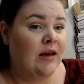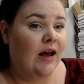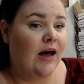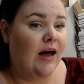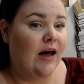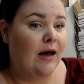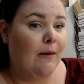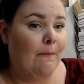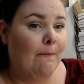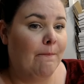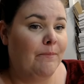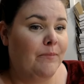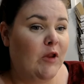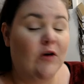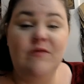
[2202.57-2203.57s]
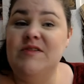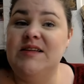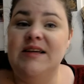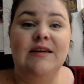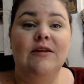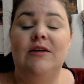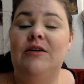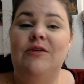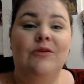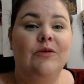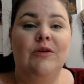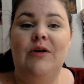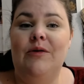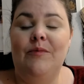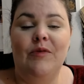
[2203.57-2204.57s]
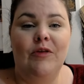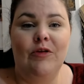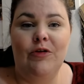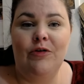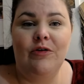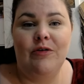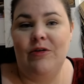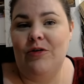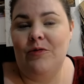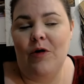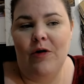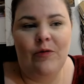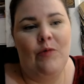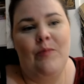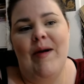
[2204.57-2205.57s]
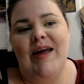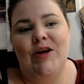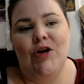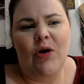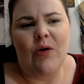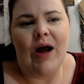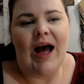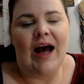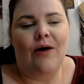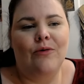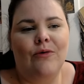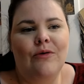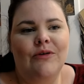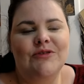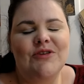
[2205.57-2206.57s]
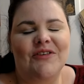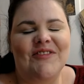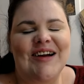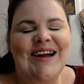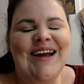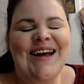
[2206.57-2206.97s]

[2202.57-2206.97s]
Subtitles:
Obviously, you may know. Ow, sorry.